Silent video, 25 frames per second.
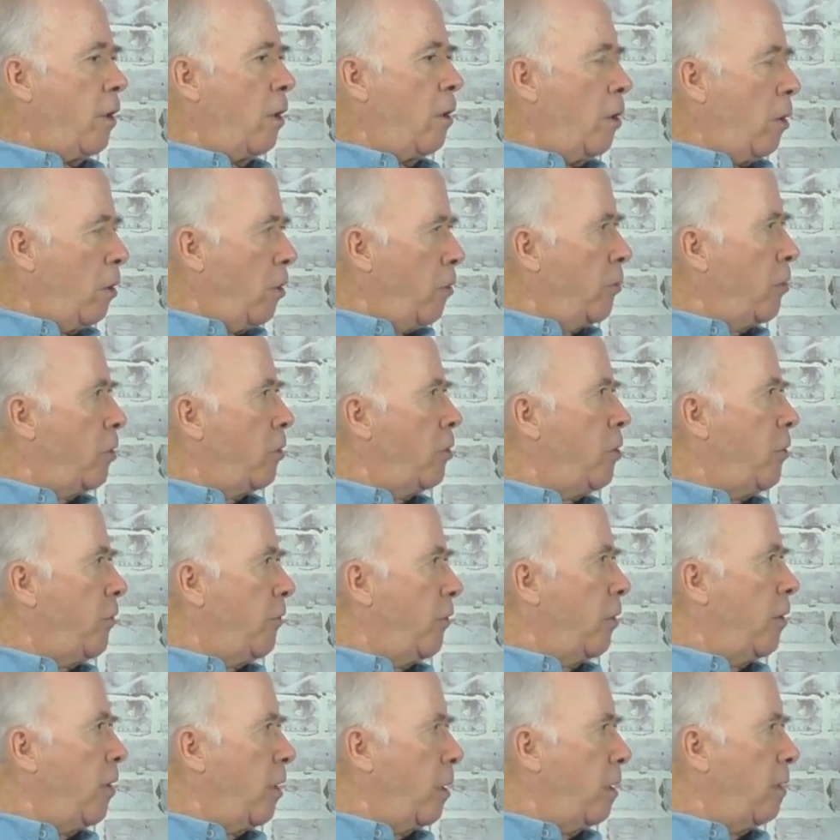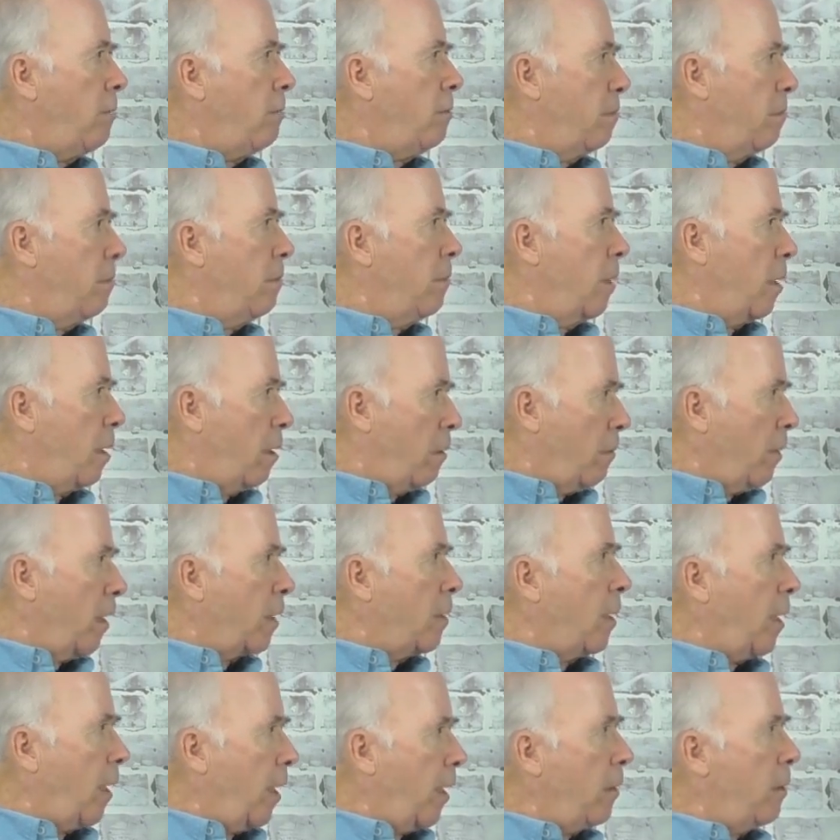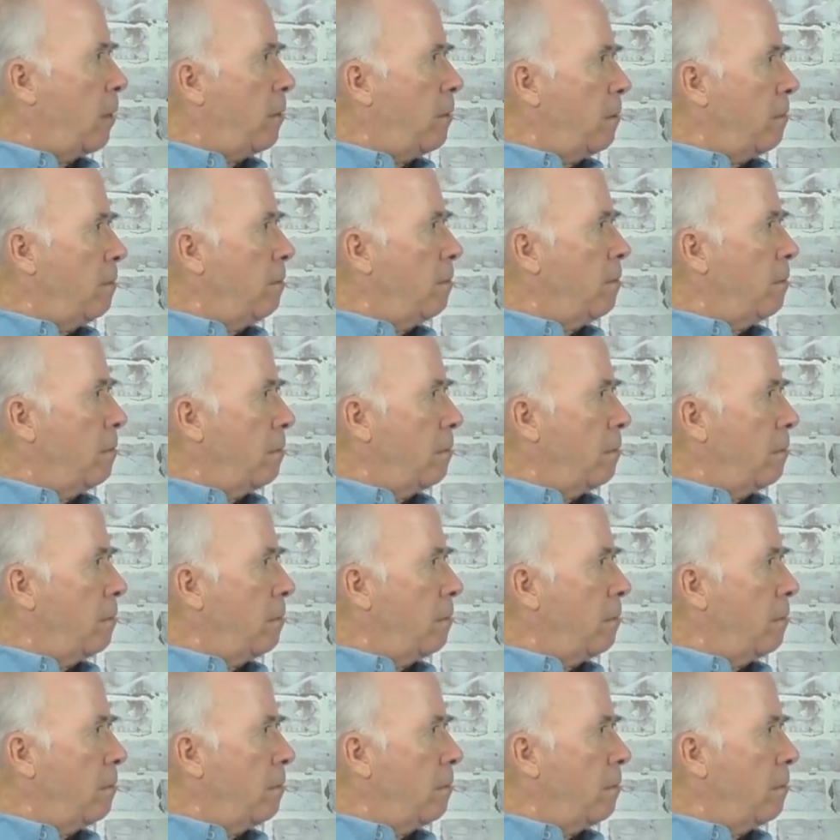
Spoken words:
holders for the rectangular